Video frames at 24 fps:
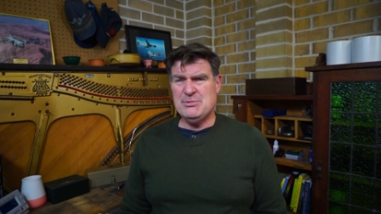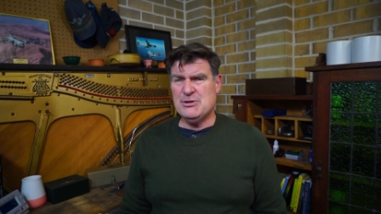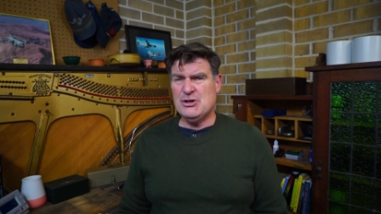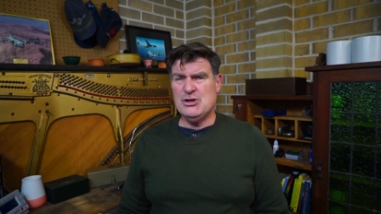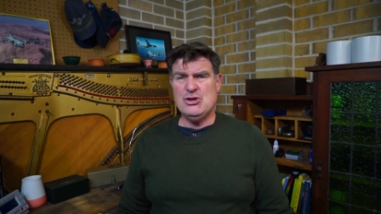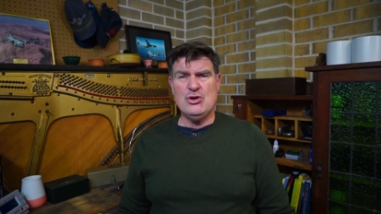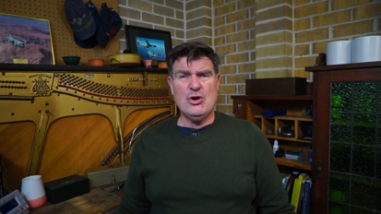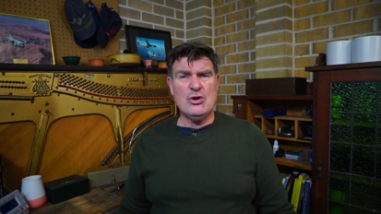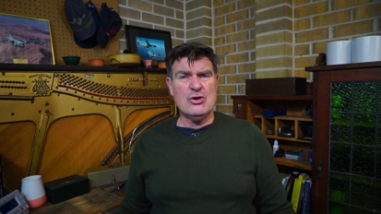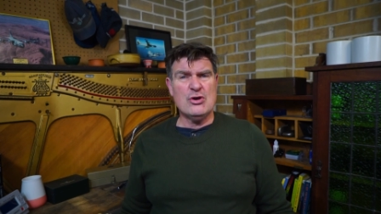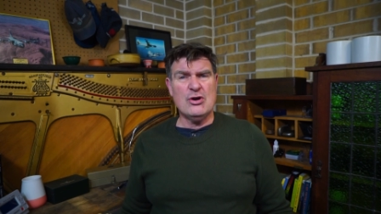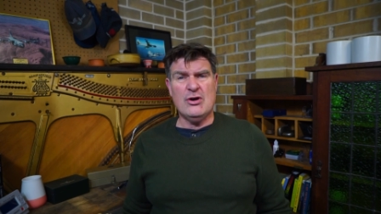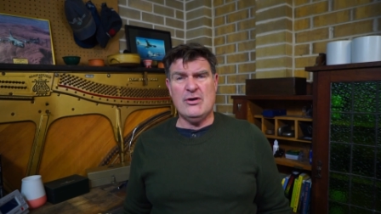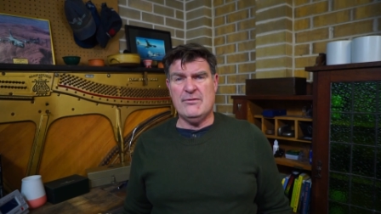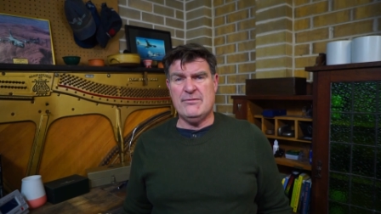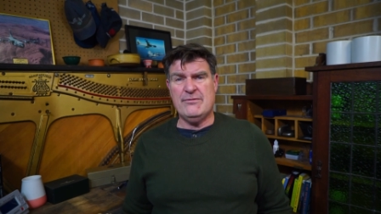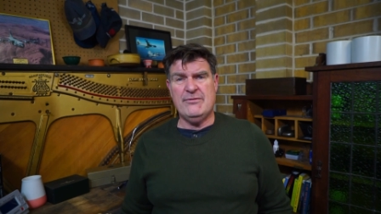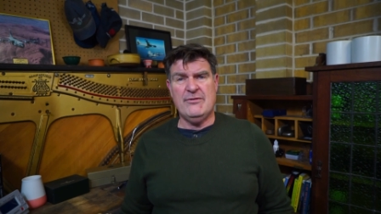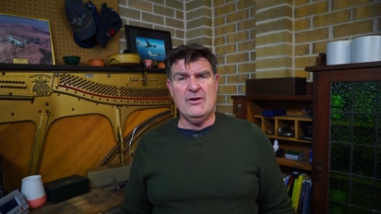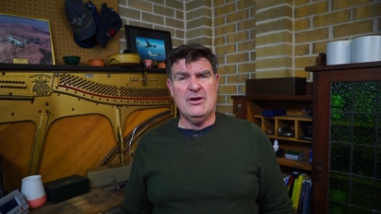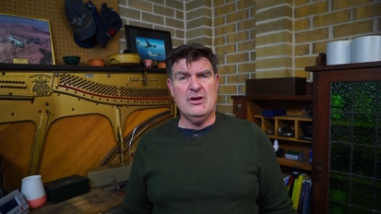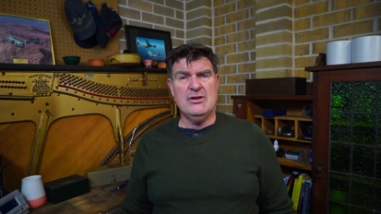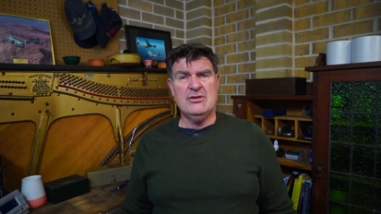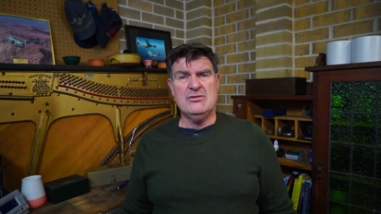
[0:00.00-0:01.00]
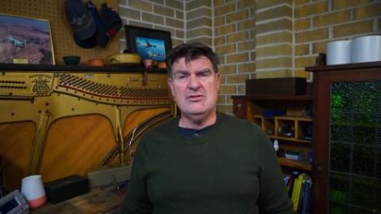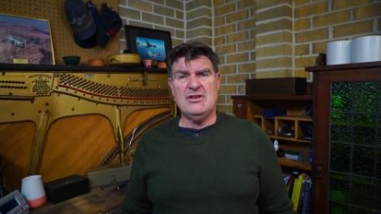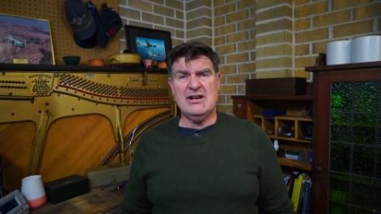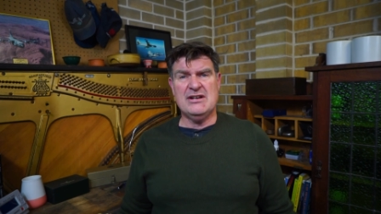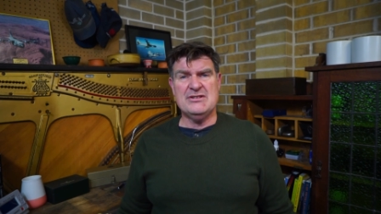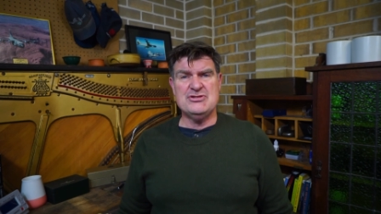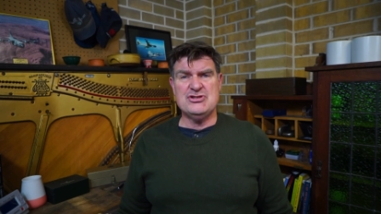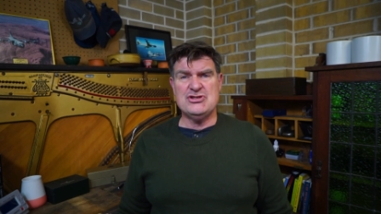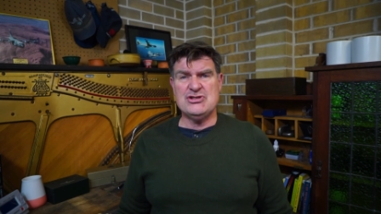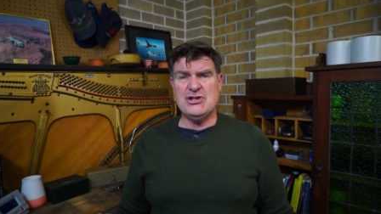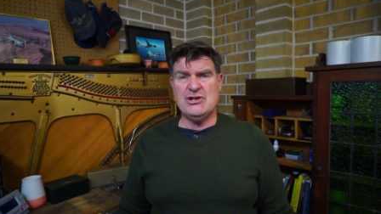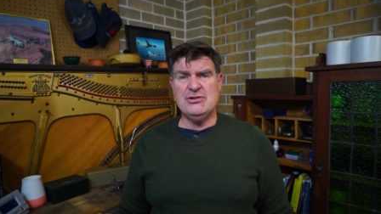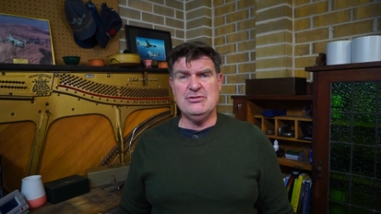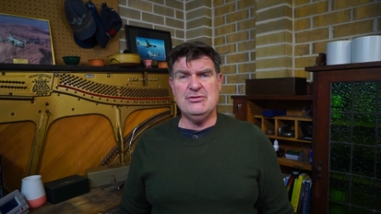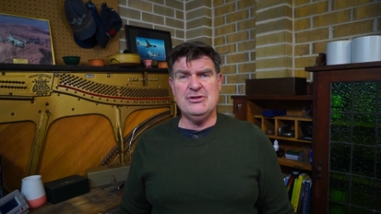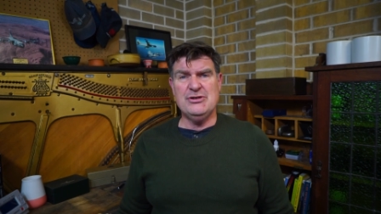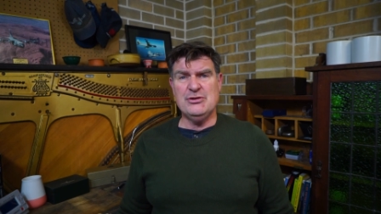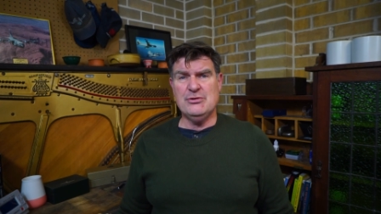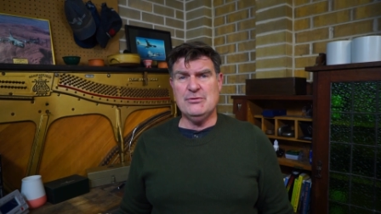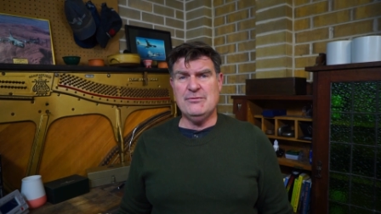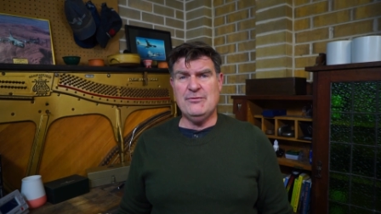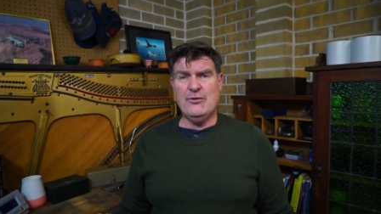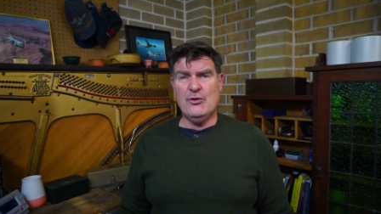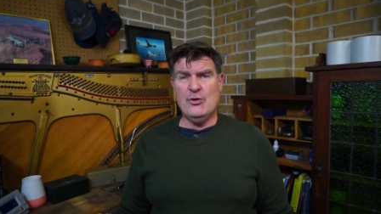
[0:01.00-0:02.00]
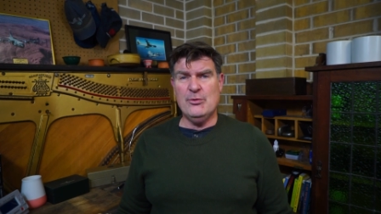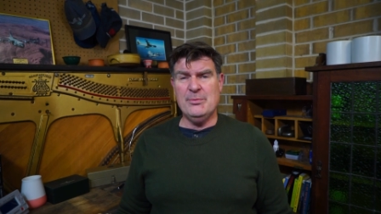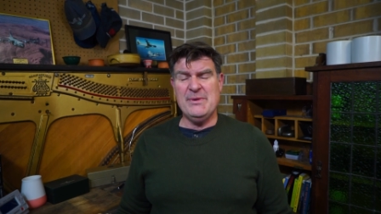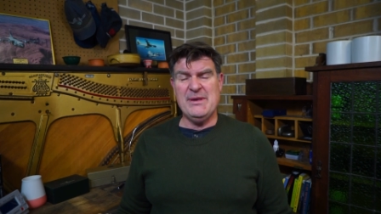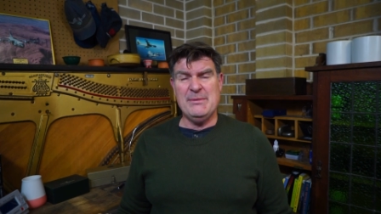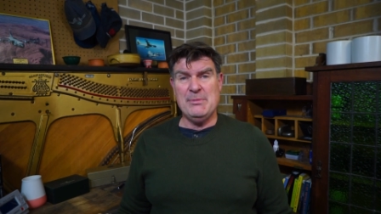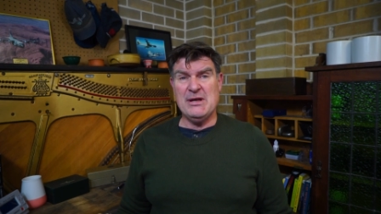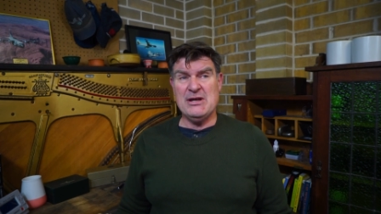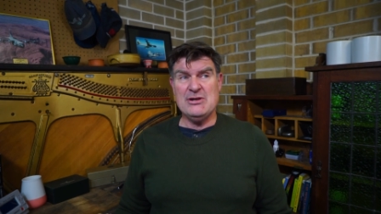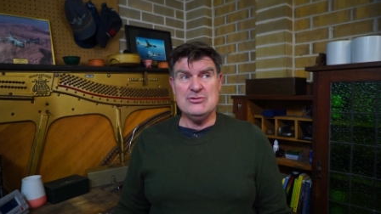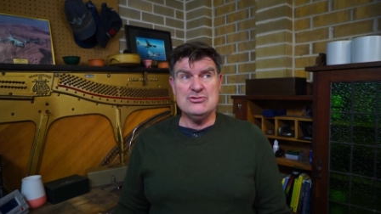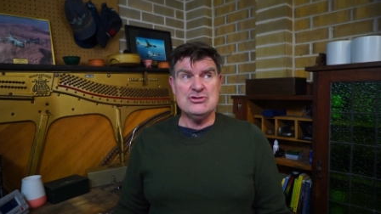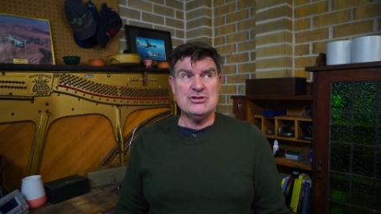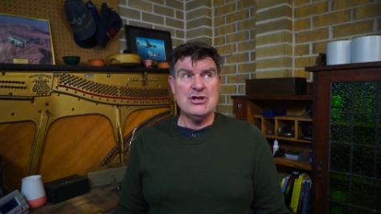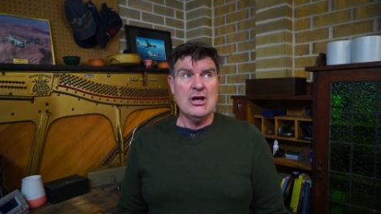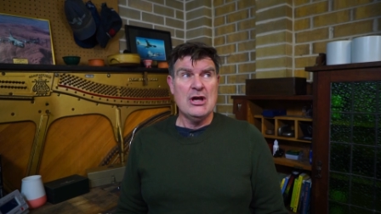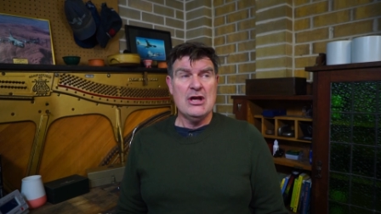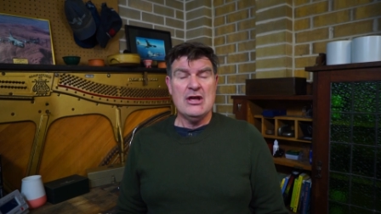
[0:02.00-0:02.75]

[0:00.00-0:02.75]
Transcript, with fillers: a knockoff does so little for me because